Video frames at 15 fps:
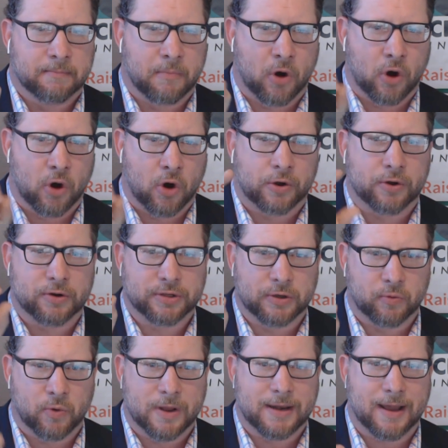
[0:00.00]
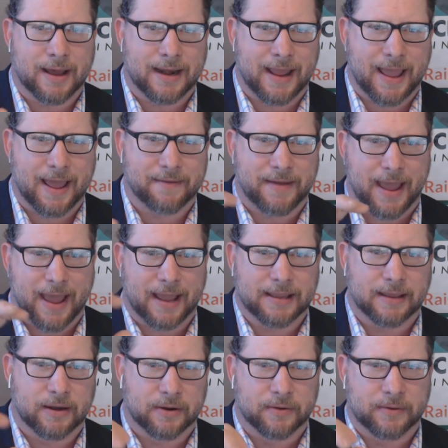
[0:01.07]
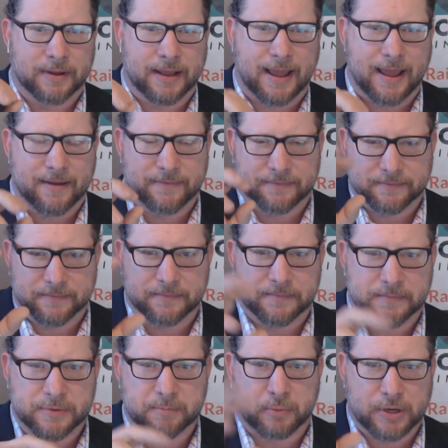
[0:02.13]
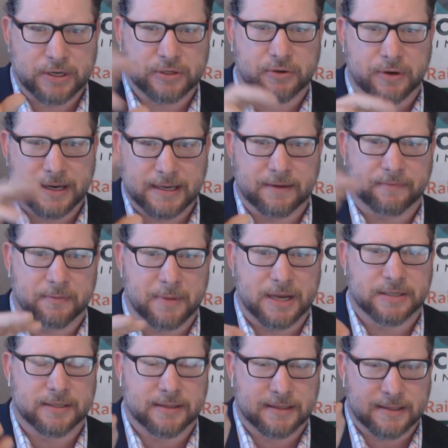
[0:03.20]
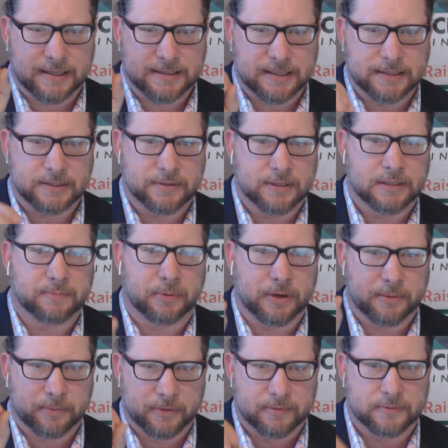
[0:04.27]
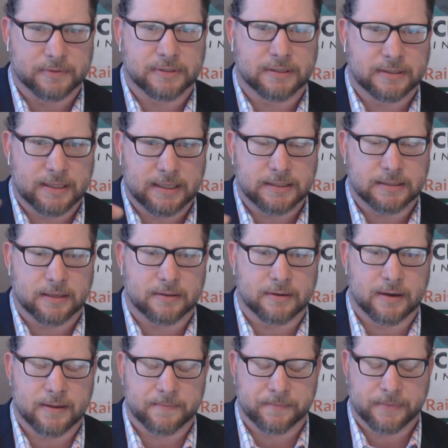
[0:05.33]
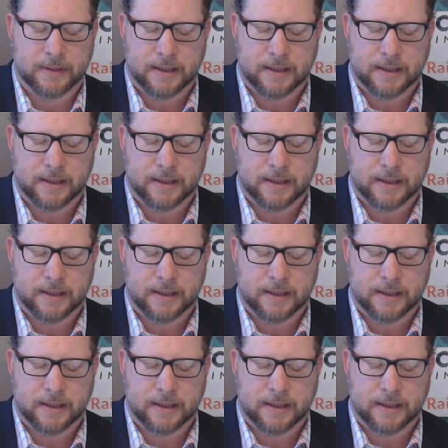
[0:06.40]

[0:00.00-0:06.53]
marketers and whatnot have pre-screened information that they send you these pre-approvals and things on, right?